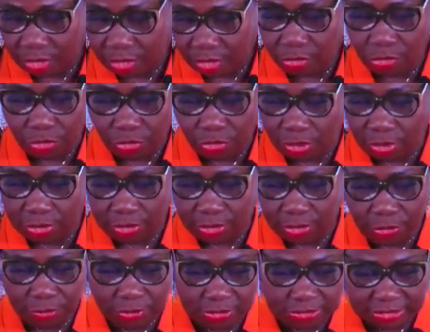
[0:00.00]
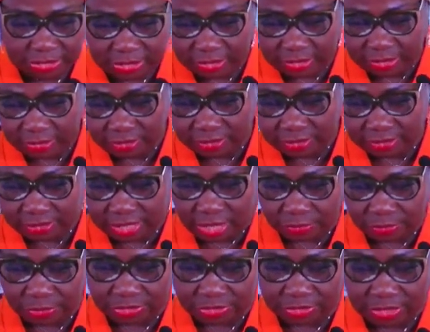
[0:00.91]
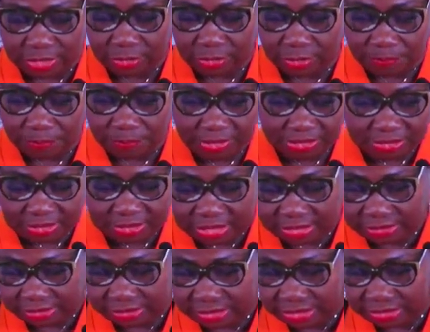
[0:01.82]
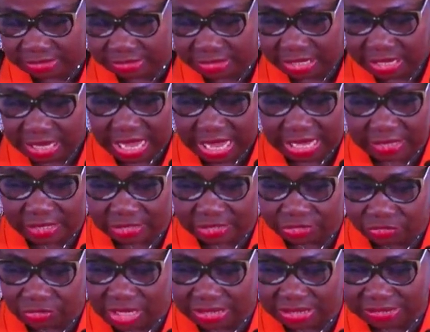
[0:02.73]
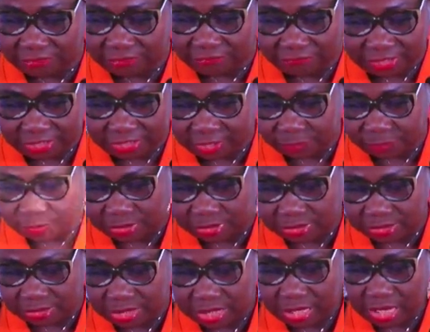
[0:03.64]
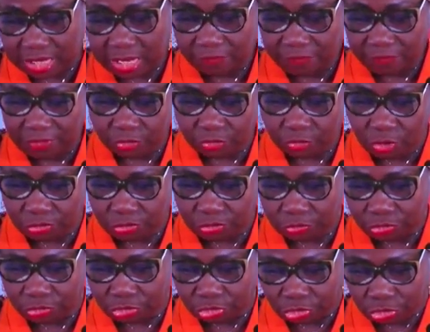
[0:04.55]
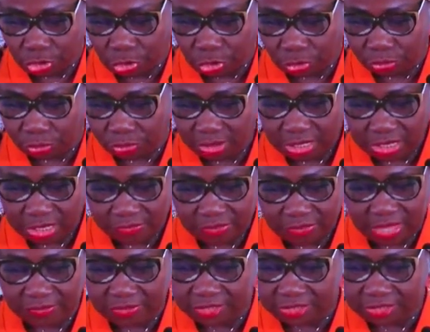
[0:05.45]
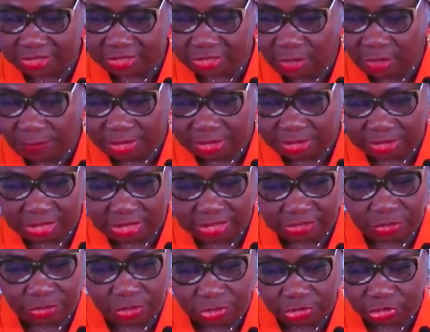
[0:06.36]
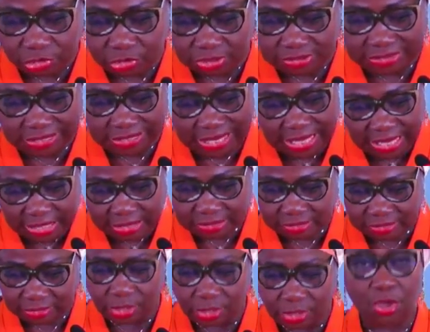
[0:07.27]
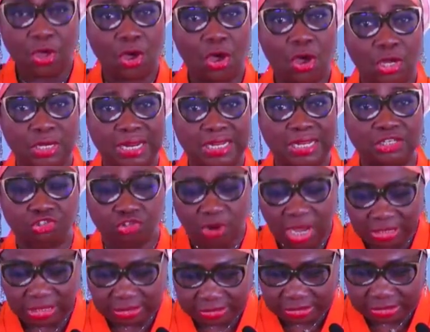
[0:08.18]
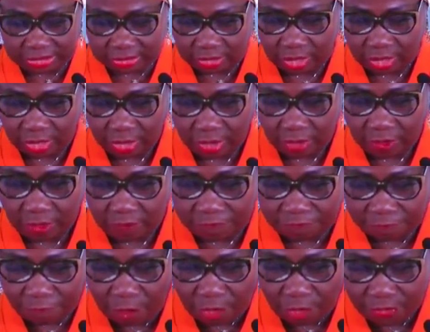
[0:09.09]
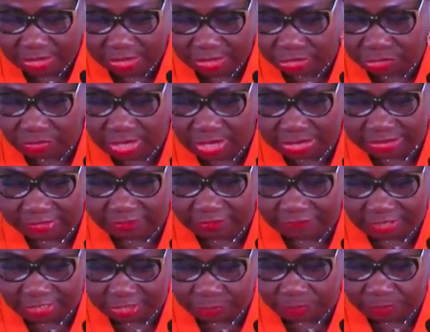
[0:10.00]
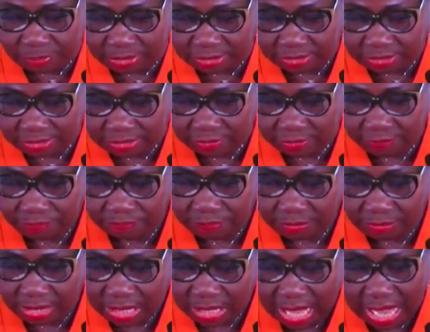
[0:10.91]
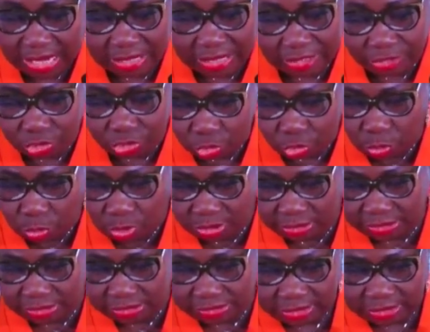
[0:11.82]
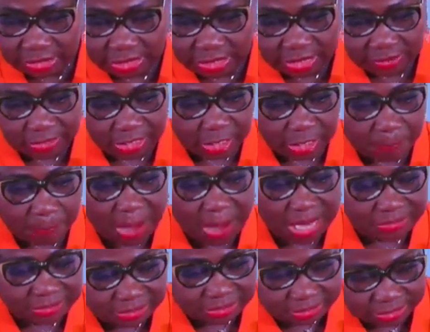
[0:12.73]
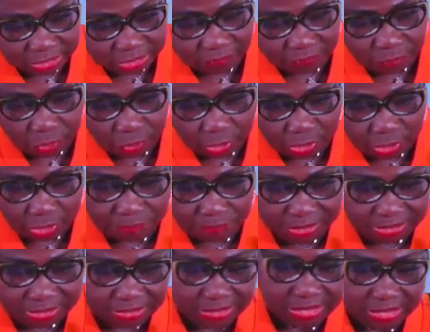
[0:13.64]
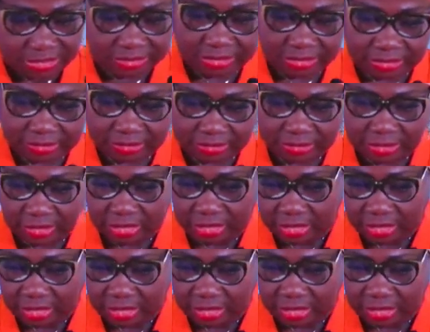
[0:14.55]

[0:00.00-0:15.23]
Your new deals, how to sell your businesses and attract investments. This goes to show that the summit is not just keen on attracting foreign direct investments and ensure that the capacities of local businesses